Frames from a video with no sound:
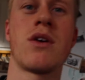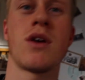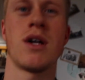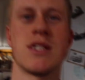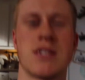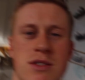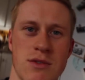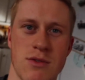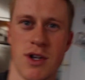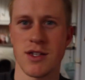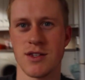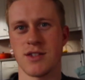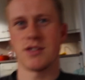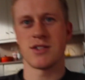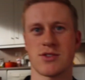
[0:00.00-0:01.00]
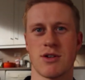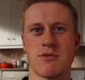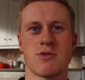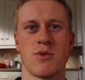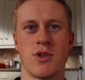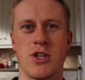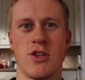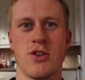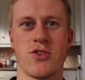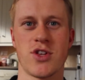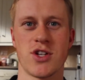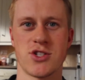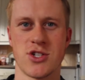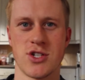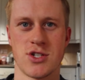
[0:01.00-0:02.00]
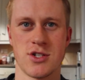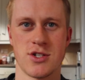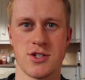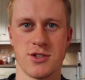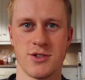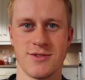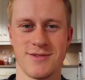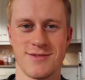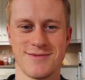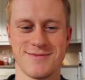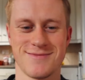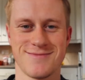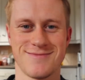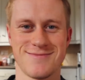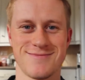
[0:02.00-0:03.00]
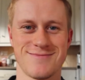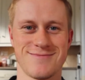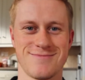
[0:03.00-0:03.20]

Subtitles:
guys, write in the description what you think she should do.